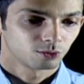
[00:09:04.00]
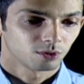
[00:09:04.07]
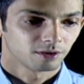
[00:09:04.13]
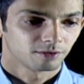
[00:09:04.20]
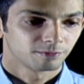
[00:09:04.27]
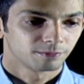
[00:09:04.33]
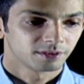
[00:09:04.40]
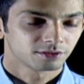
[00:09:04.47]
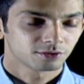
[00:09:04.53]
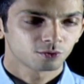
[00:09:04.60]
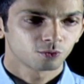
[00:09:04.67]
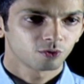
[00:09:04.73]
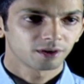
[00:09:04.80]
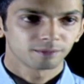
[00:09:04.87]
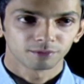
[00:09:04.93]
to have been
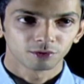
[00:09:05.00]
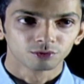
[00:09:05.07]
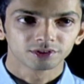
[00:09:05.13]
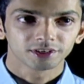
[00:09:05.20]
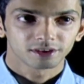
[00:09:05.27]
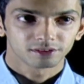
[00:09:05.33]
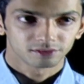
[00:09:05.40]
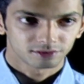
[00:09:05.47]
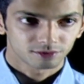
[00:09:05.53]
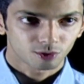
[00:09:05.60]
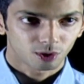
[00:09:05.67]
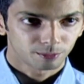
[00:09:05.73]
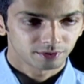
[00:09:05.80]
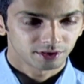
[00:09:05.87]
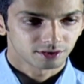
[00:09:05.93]
scoring music in this
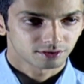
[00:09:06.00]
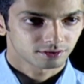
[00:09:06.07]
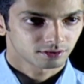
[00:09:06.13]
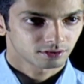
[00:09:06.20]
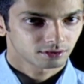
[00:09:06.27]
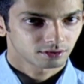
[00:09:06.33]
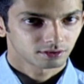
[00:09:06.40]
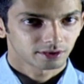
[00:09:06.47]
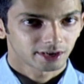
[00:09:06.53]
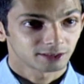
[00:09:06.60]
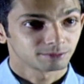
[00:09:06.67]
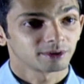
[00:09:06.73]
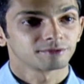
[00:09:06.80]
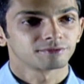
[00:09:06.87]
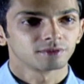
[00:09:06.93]
combination
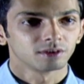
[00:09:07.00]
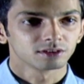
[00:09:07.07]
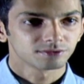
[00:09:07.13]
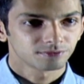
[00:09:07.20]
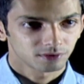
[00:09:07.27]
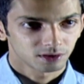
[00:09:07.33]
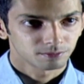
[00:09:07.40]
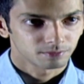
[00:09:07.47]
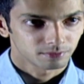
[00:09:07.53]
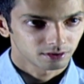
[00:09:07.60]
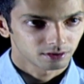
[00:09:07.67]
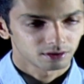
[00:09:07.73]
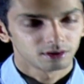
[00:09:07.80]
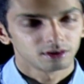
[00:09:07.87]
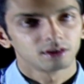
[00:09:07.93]
as my first film
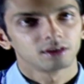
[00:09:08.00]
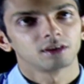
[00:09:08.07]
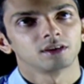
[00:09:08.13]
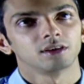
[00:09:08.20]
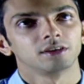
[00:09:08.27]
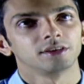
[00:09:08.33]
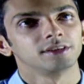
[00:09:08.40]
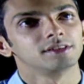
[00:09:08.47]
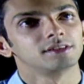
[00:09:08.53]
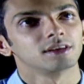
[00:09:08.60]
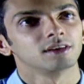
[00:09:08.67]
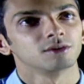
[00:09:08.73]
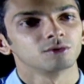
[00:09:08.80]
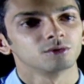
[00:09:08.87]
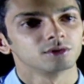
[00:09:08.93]
in
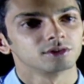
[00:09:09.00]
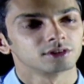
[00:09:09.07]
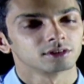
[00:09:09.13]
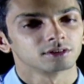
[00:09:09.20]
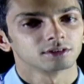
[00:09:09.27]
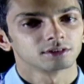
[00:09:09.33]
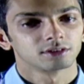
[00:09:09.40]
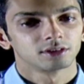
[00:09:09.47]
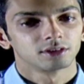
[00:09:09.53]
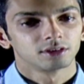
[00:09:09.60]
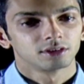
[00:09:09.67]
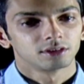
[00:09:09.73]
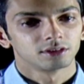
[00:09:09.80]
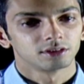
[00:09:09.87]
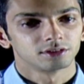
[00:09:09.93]
Telugu
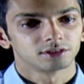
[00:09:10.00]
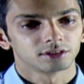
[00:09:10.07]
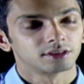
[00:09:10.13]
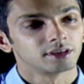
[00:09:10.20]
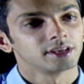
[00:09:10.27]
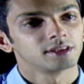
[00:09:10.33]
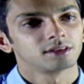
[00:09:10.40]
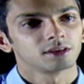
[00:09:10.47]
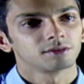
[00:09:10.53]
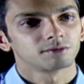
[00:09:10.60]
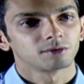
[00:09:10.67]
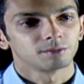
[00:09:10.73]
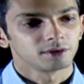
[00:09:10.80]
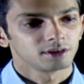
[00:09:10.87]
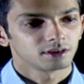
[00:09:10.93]
is a great thing
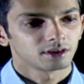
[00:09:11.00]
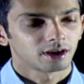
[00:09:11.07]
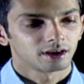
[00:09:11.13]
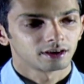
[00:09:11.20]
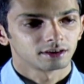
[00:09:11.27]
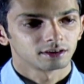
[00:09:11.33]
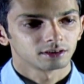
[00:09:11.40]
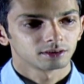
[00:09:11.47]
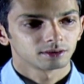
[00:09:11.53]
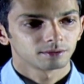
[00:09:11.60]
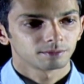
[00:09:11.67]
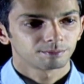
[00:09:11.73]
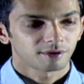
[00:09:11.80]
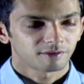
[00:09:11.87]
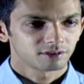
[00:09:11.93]
for me. And
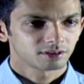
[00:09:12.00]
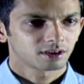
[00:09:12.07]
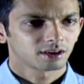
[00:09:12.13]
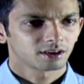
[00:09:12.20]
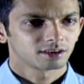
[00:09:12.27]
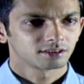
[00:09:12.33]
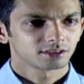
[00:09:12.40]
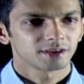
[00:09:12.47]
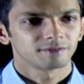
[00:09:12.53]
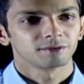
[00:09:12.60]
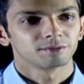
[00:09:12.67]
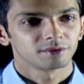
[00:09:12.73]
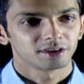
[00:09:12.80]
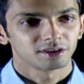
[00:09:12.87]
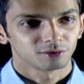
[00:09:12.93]
PawanKalyan sir,
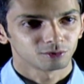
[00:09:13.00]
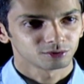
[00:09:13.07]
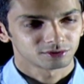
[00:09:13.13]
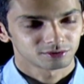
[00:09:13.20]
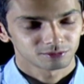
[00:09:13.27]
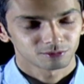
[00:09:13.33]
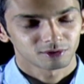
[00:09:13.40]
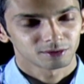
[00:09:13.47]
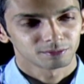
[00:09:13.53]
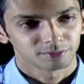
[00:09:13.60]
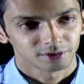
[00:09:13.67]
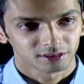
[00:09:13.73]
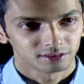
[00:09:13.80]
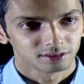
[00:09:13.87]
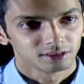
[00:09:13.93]
everybody knows what a
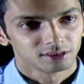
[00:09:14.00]
big